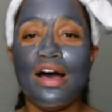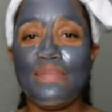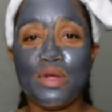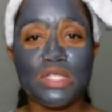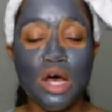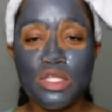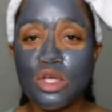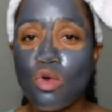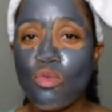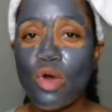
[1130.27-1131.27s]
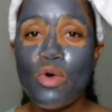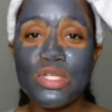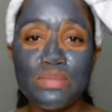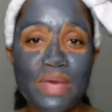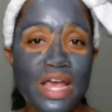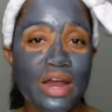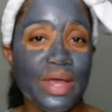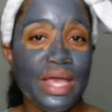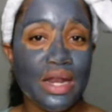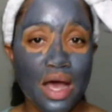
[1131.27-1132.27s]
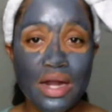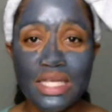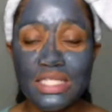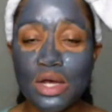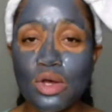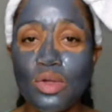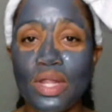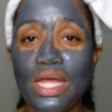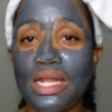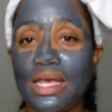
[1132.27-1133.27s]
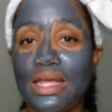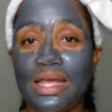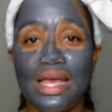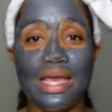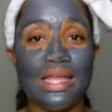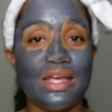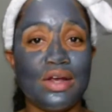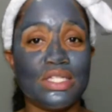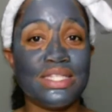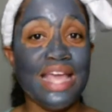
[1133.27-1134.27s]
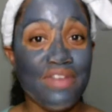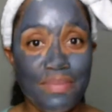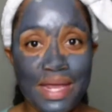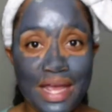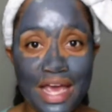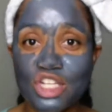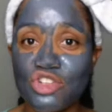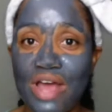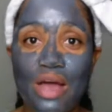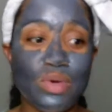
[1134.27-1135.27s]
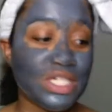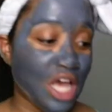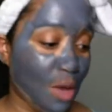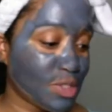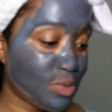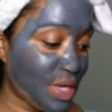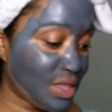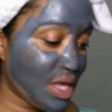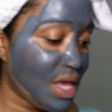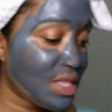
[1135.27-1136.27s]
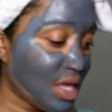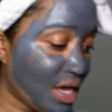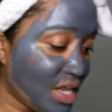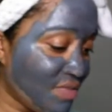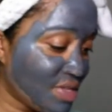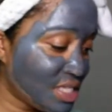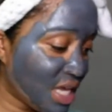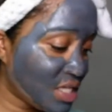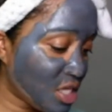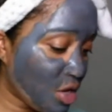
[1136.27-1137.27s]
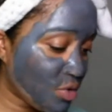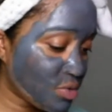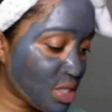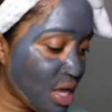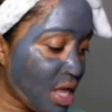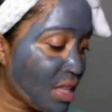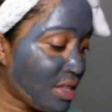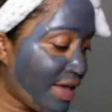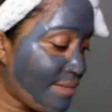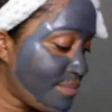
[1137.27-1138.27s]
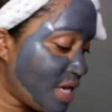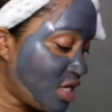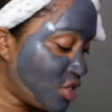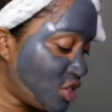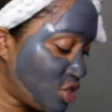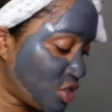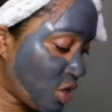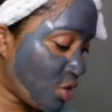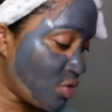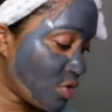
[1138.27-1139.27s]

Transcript: There's also rosemary and honeysuckle in it, and there's navy bean extract, which helps with the uneven skin tones. Let me show